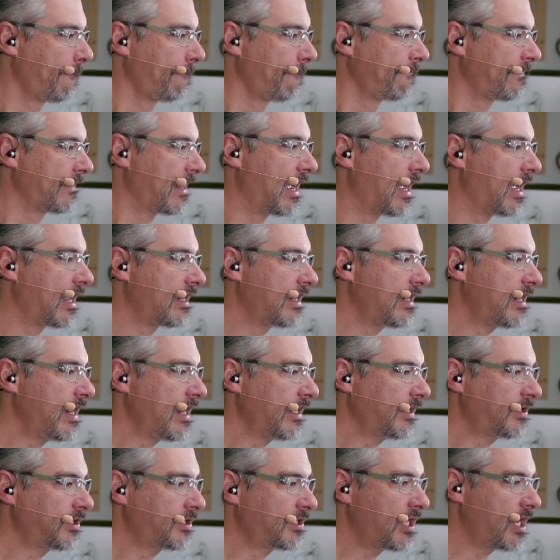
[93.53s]
Uh,
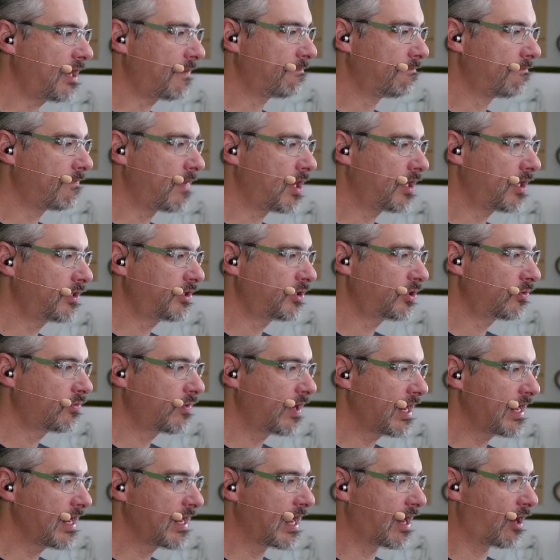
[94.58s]
next up,
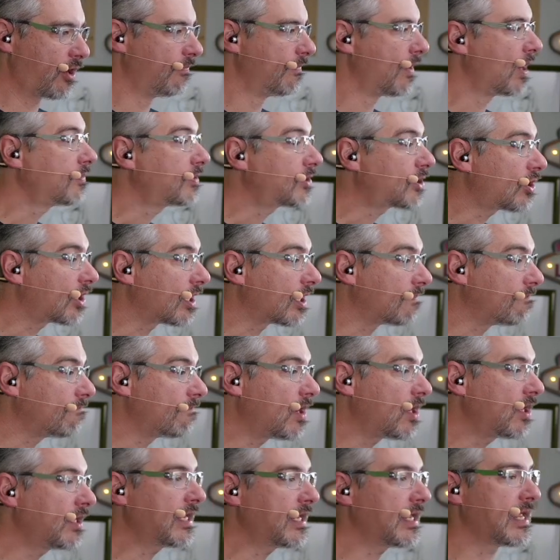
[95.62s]
Monterey, or I'm sorry,
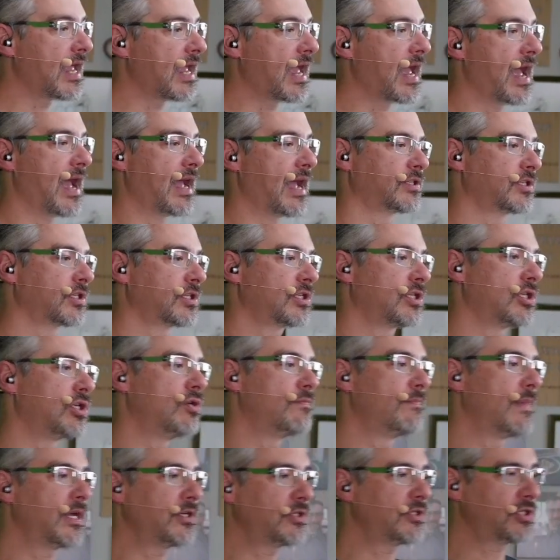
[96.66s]
Monkey asks,
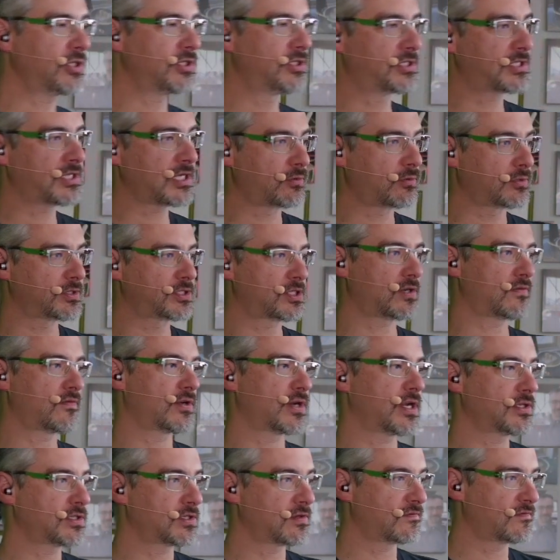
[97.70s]
you mentioned SQL Server
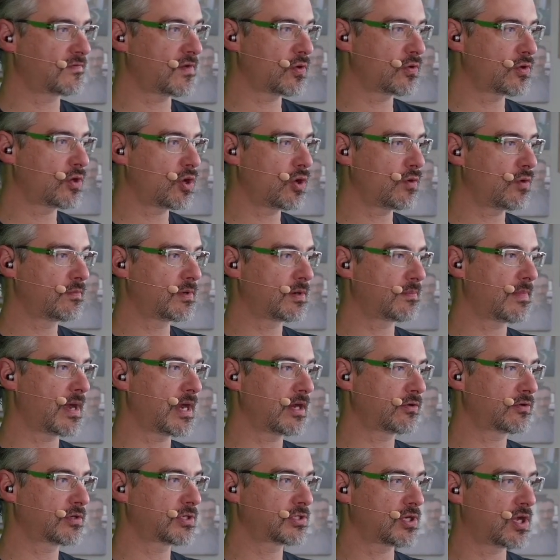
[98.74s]
doesn't phone home to
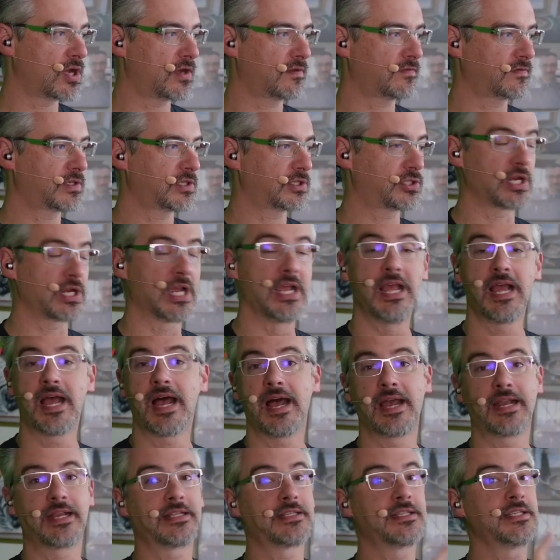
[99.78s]
Microsoft. To
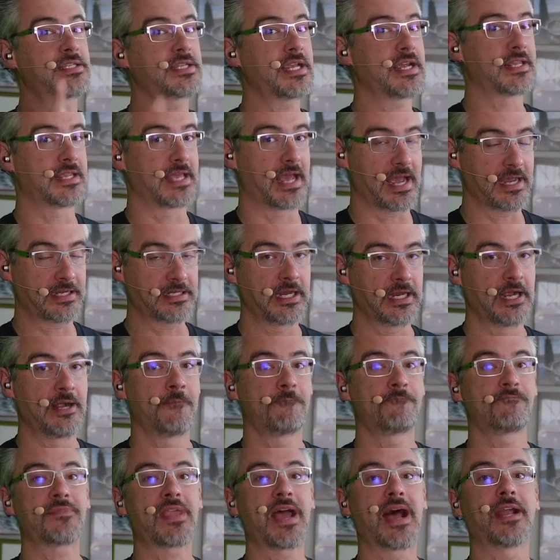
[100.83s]
I didn't say that.
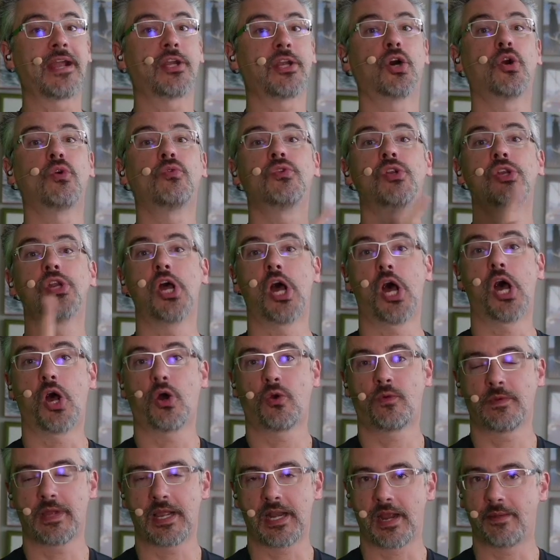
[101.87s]
I don't
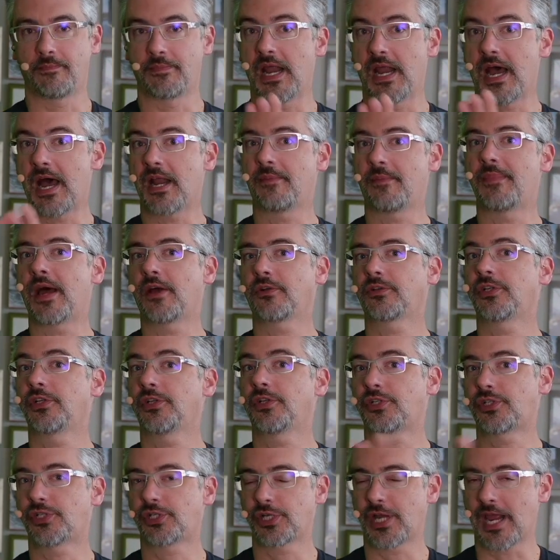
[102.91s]
know, and I'm not about to
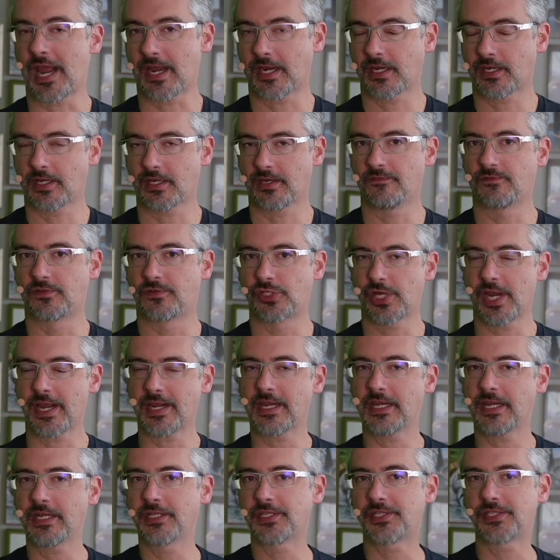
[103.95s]
check. In
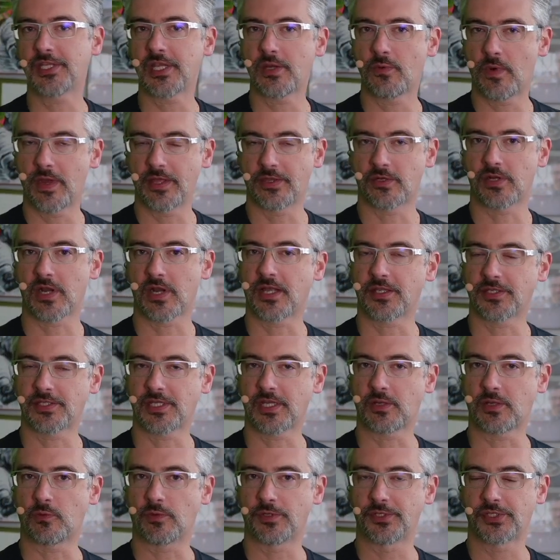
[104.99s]
checking to see whether or not
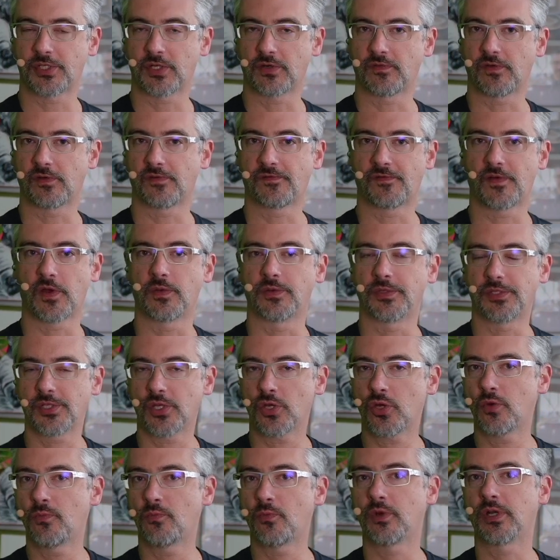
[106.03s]
SQL Server phones
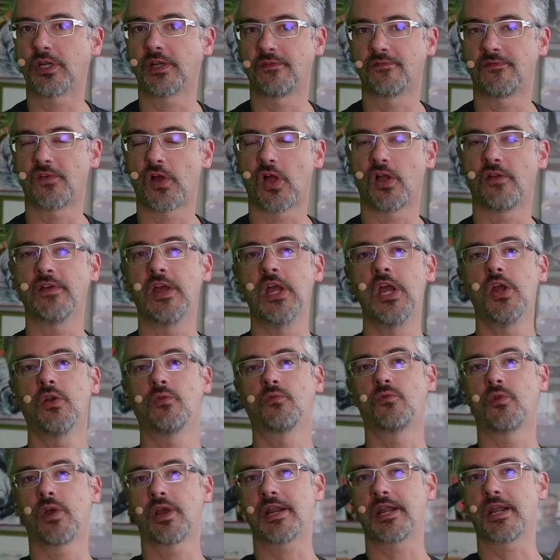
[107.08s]
home would involve
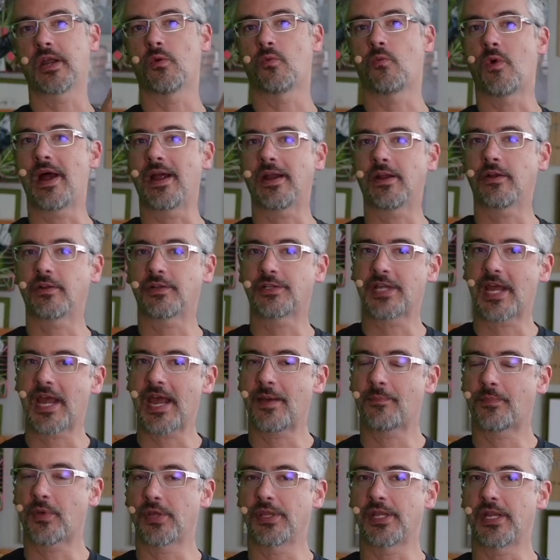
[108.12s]
running a
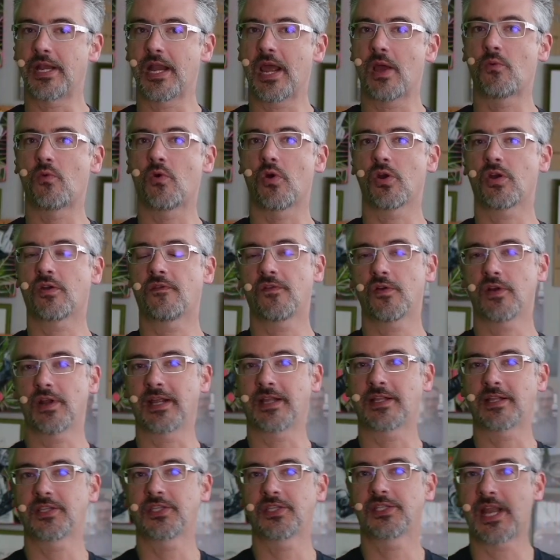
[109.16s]
wiretap on the network for an
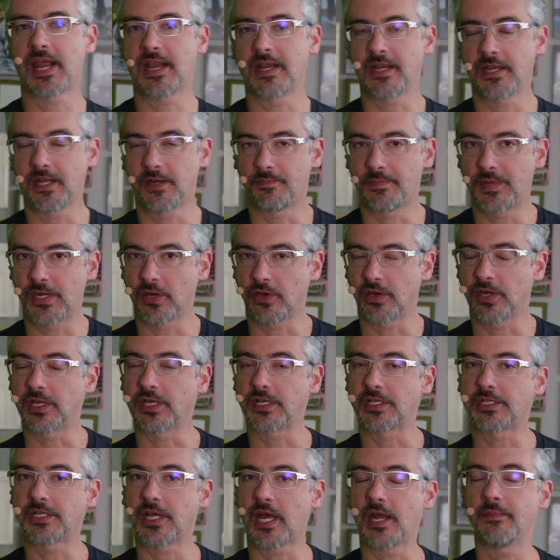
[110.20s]
extended period
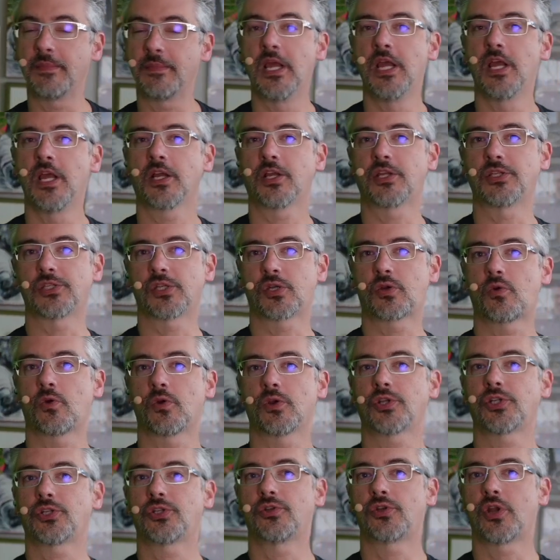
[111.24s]
of time, because of
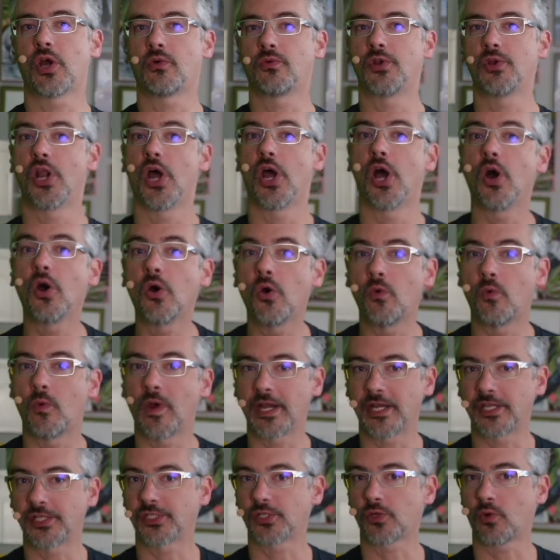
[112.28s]
course you don't know
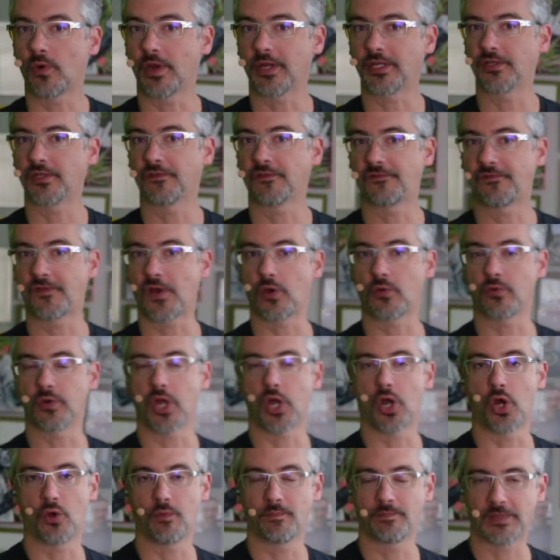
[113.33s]
when it's going to phone
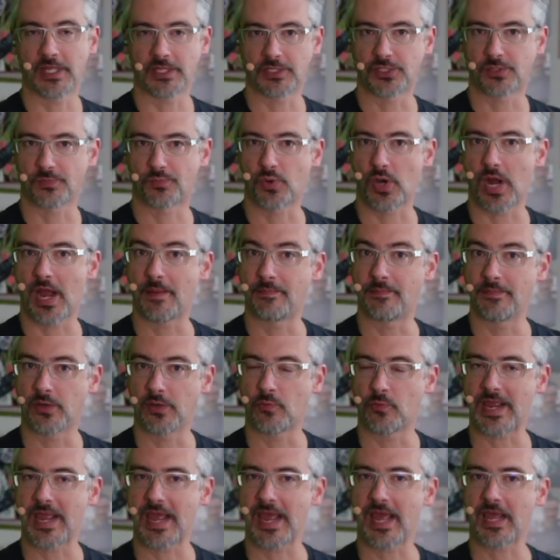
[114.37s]
home. That's the problem
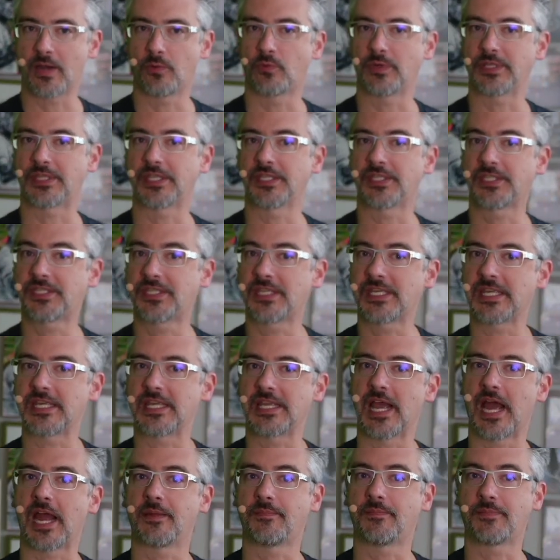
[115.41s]
that we had with the
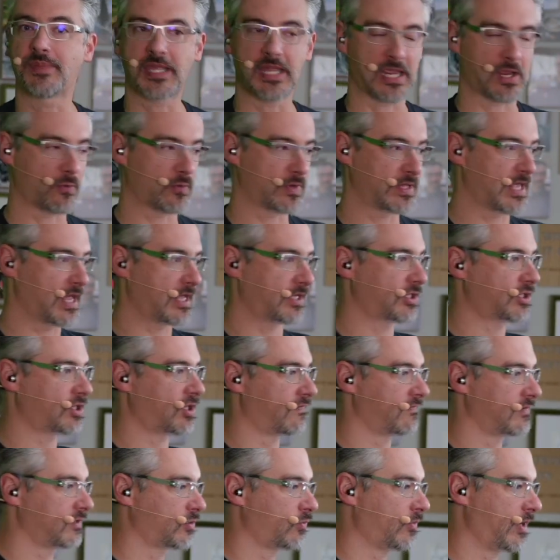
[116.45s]
CEIP when that
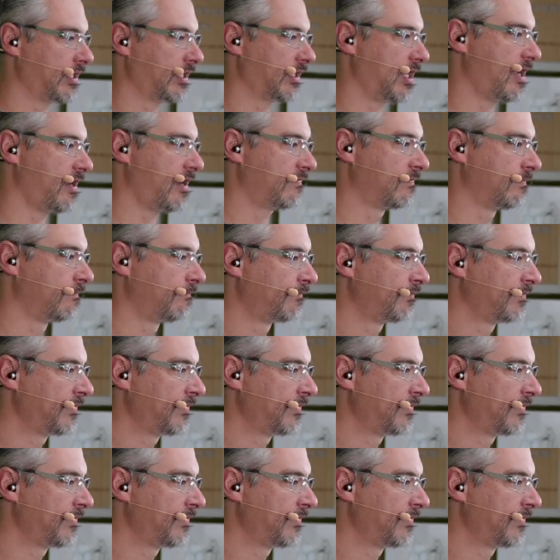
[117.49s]
service went live.